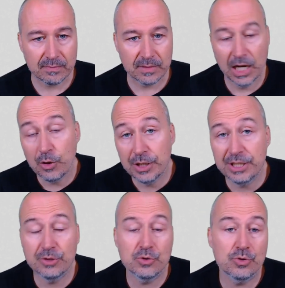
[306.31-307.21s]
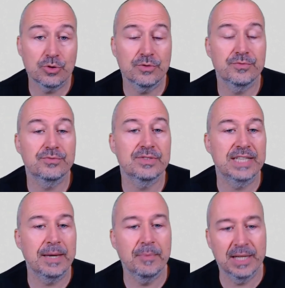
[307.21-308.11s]
I only need to sort of
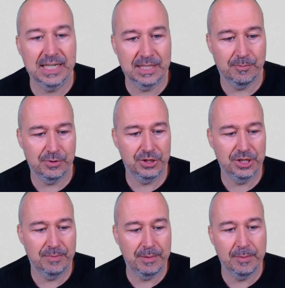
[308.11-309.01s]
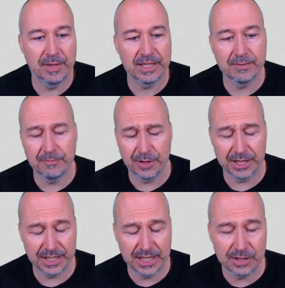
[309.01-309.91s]
stabilize the position, maybe bring the
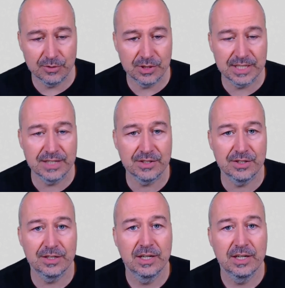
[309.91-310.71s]
king to the center,